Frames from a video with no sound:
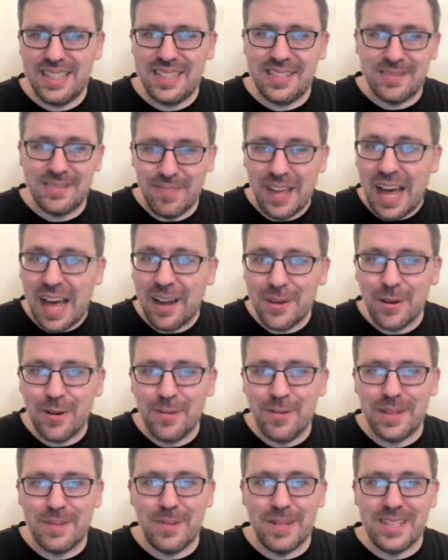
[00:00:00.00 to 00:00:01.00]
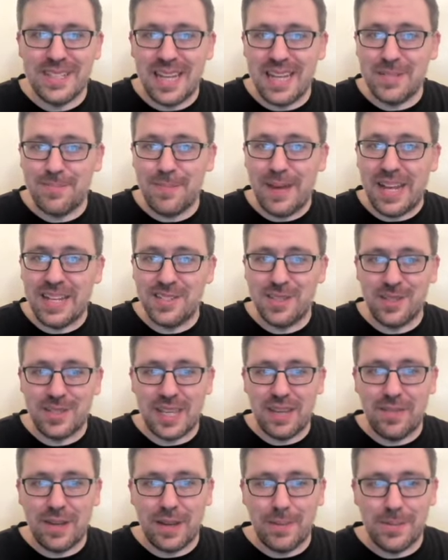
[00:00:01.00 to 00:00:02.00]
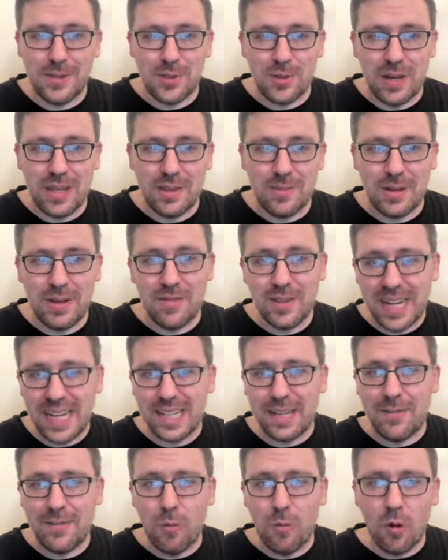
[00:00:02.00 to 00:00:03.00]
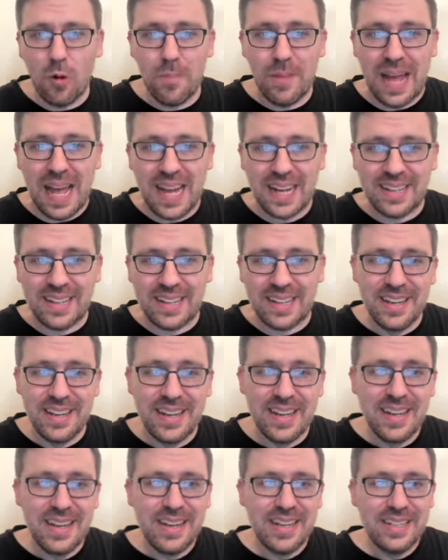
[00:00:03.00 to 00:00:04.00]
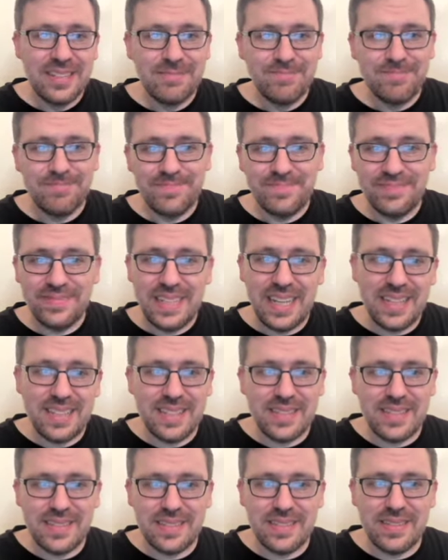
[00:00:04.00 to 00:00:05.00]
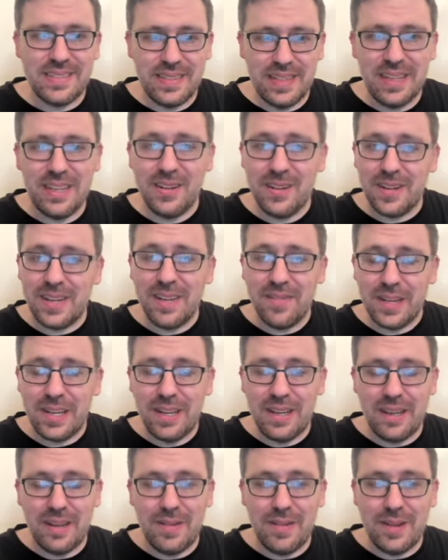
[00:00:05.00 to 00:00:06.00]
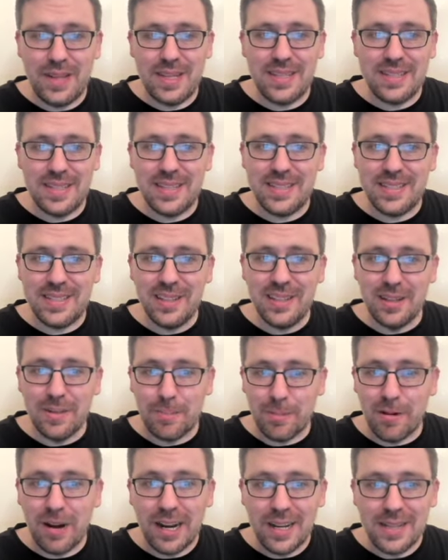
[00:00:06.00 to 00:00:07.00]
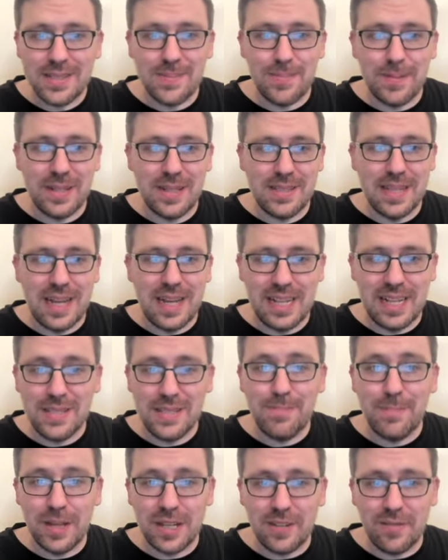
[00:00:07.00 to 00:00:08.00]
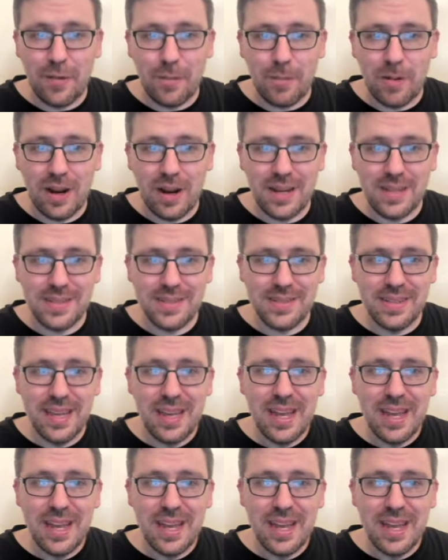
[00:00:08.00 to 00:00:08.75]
value, but it's not as bad as just giving up a straight 3. If you're getting a 4 back, it's still a price, but it's not as big of a price.